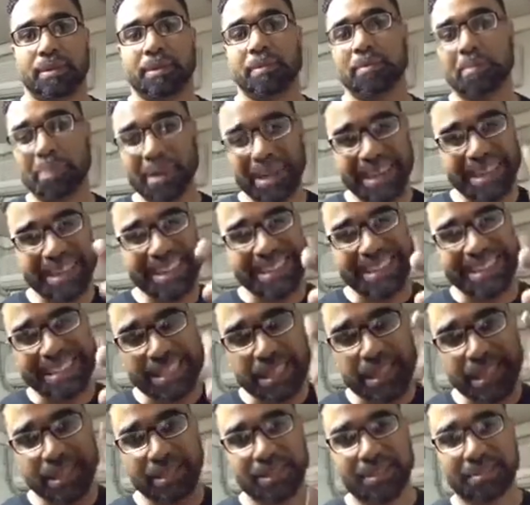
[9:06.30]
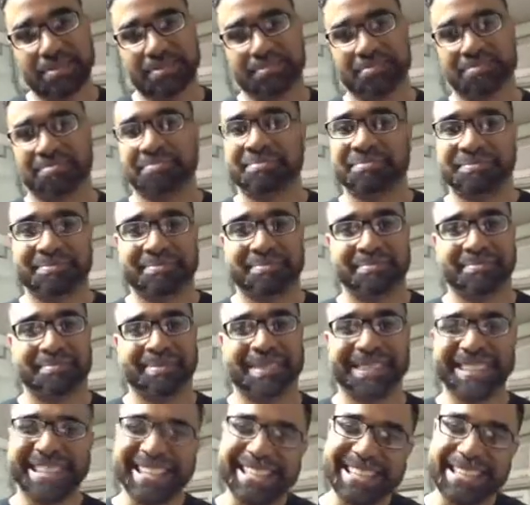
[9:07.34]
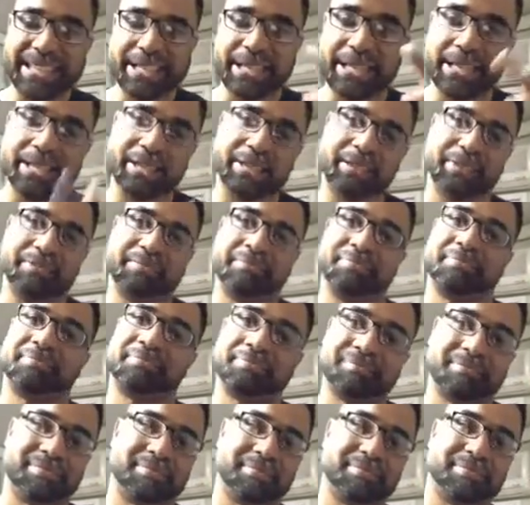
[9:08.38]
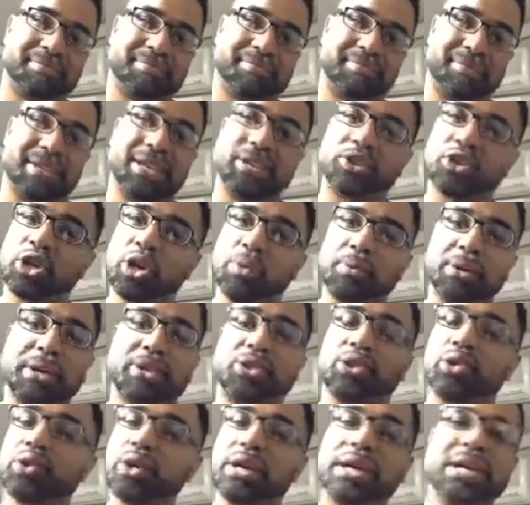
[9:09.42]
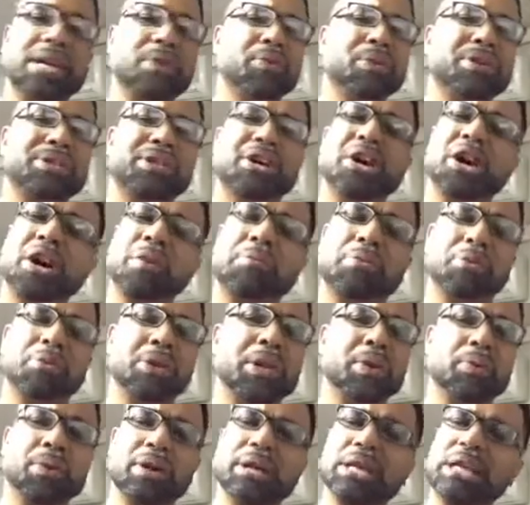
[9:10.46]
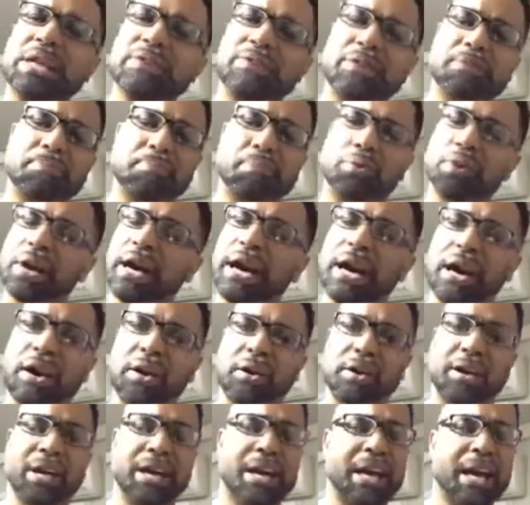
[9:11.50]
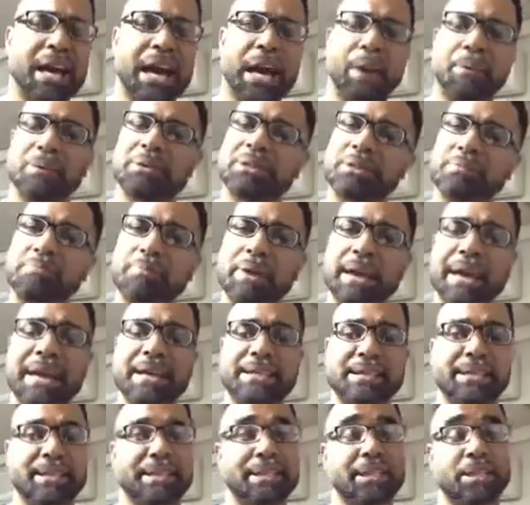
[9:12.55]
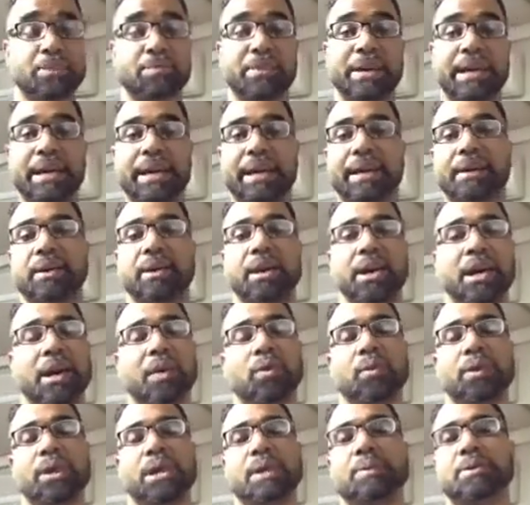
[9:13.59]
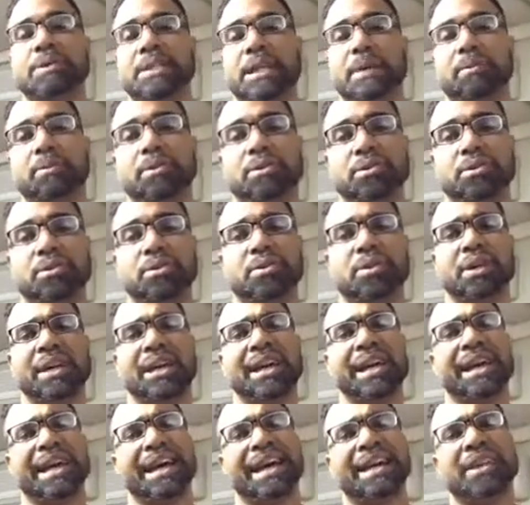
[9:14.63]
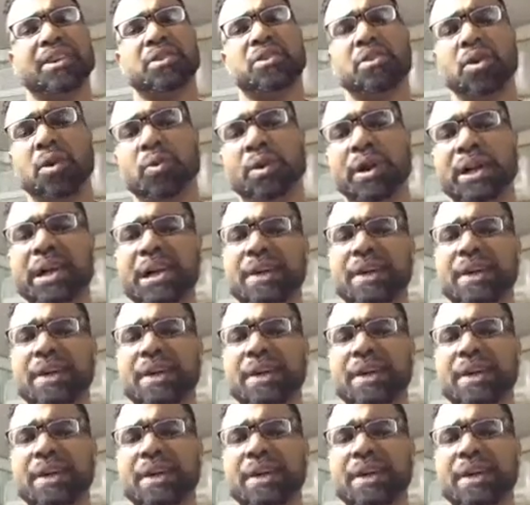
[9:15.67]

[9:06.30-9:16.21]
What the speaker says: But he did it. He did it. He told me his story, and he was humble. He wasn't even proud. I was amazed at this man and what he was able to do. And you know what?